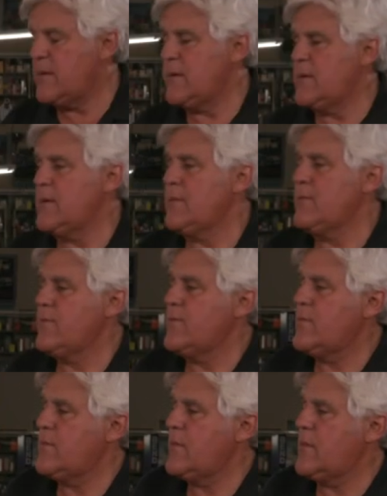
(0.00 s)

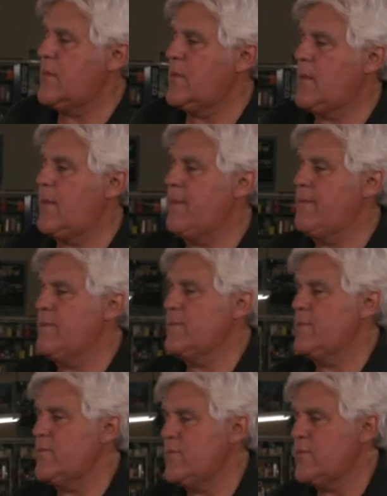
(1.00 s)

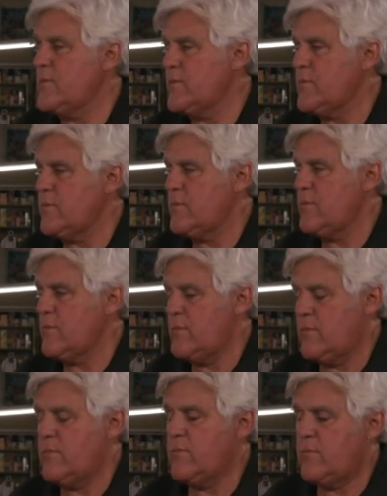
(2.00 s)

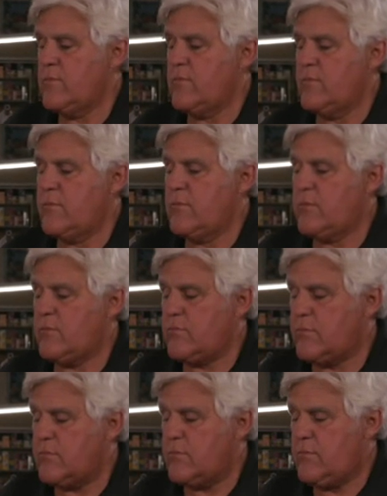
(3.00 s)

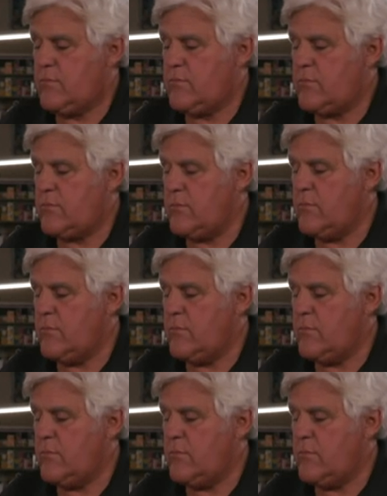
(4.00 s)
(not speaking)